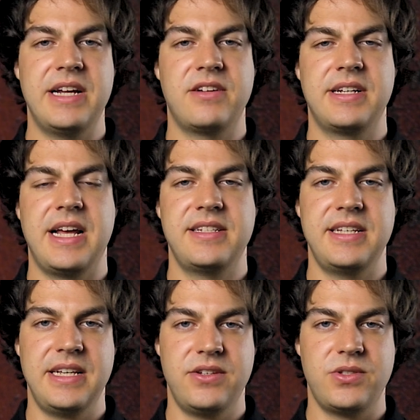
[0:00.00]
recognize
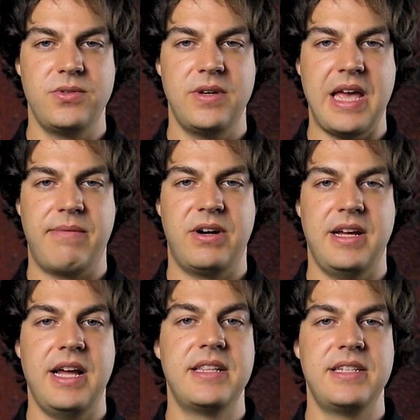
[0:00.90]
the Ilios 2
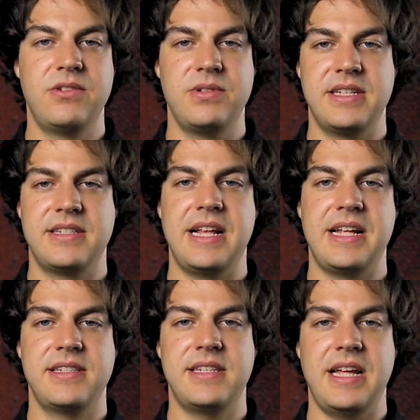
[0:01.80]
camera and use its
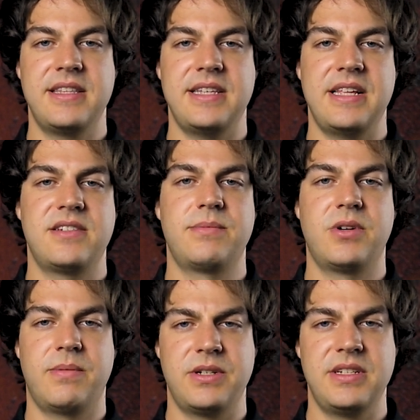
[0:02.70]
lens and sensor
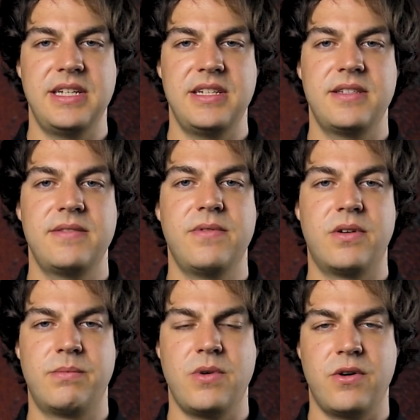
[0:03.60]
properties
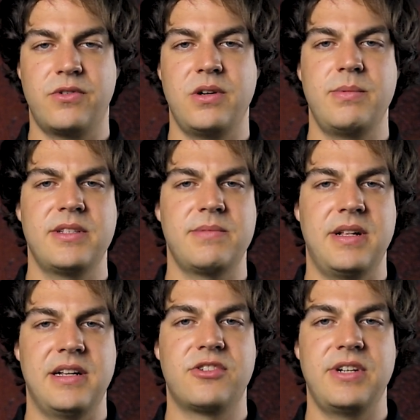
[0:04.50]
for more robust
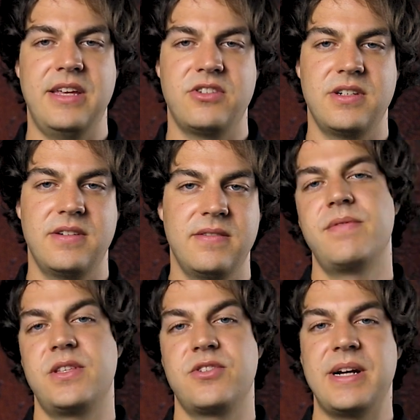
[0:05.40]
model creation.
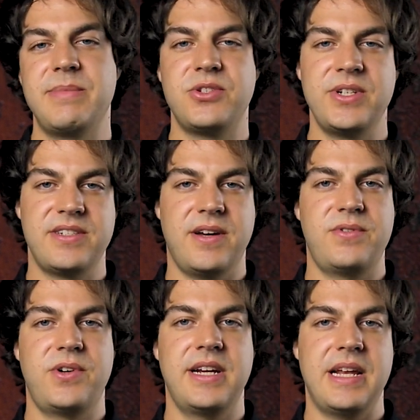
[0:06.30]
Photogrammetry
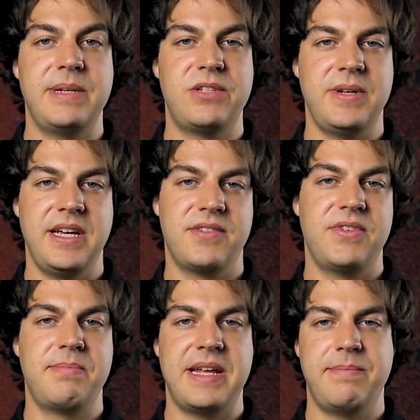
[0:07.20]
software can be tweaked
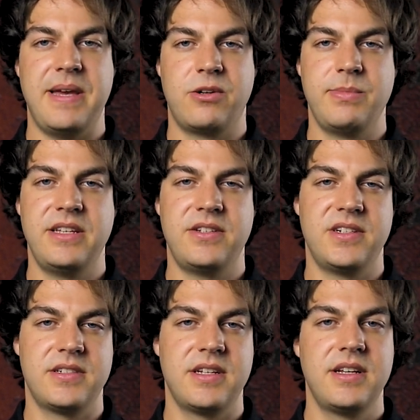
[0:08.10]
with many
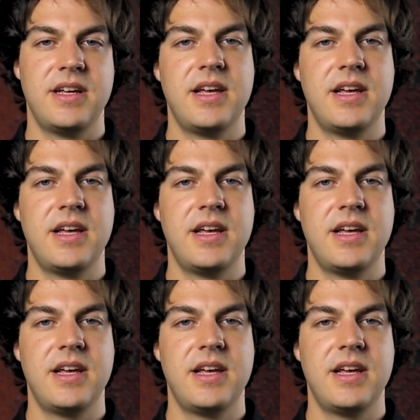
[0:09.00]
parameters.